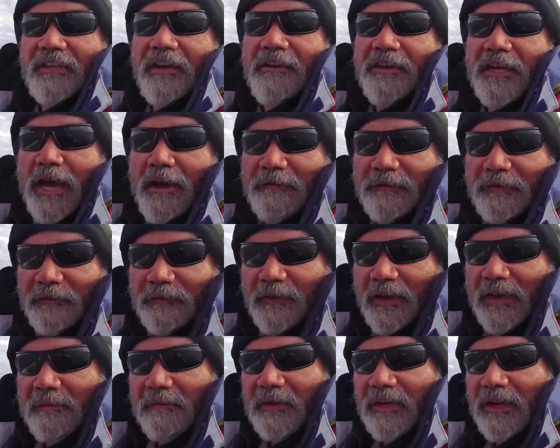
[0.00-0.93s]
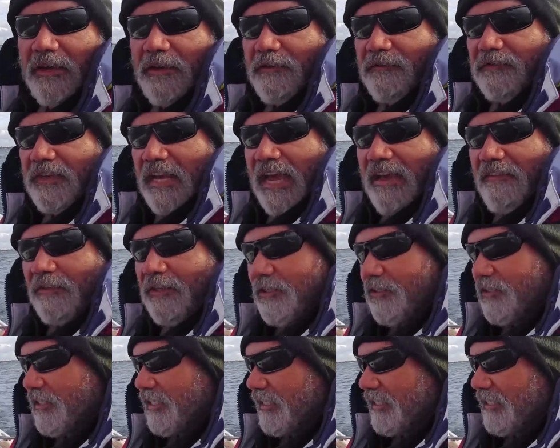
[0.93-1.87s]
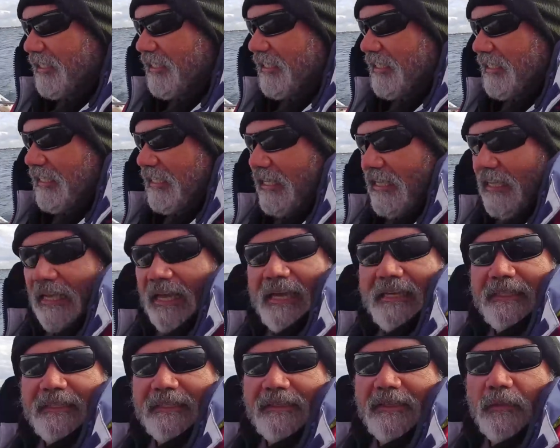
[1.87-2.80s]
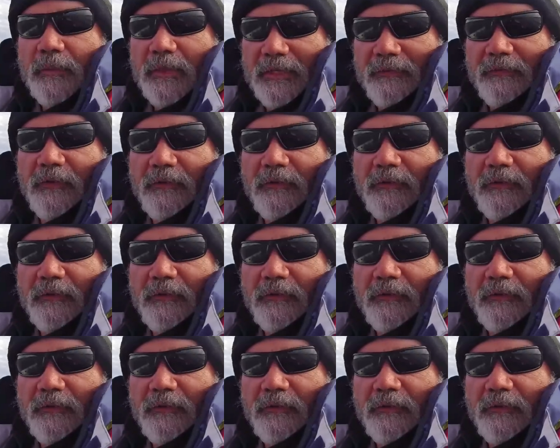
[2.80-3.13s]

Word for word: going over to Fame Cove to have a look, and it's a bit of a